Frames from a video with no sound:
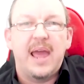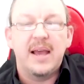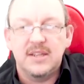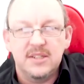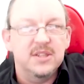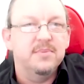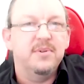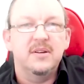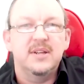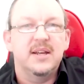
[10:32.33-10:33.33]
accessing the
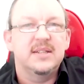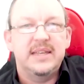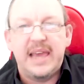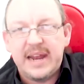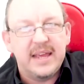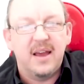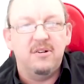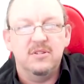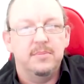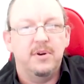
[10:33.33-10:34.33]
project, getting
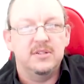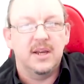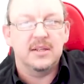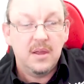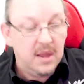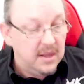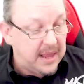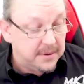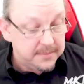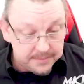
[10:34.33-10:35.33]
hold of the project?
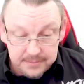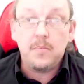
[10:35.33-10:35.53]
Now,